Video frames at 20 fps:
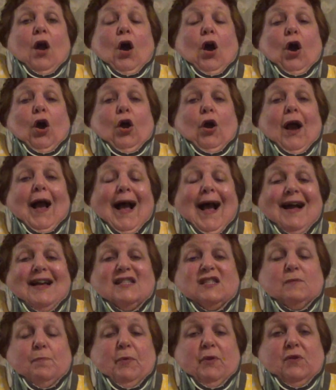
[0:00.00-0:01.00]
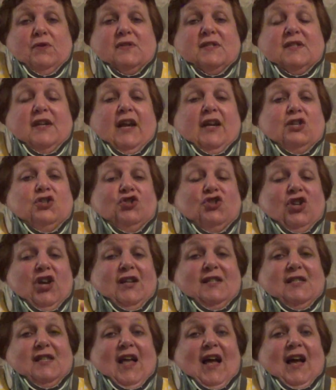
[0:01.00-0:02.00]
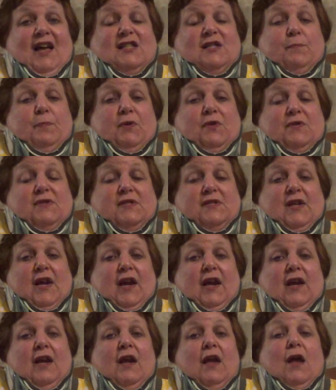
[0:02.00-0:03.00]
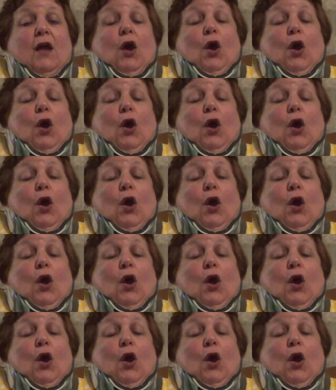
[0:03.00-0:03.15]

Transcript: Our hospital stay, just the hospital stay,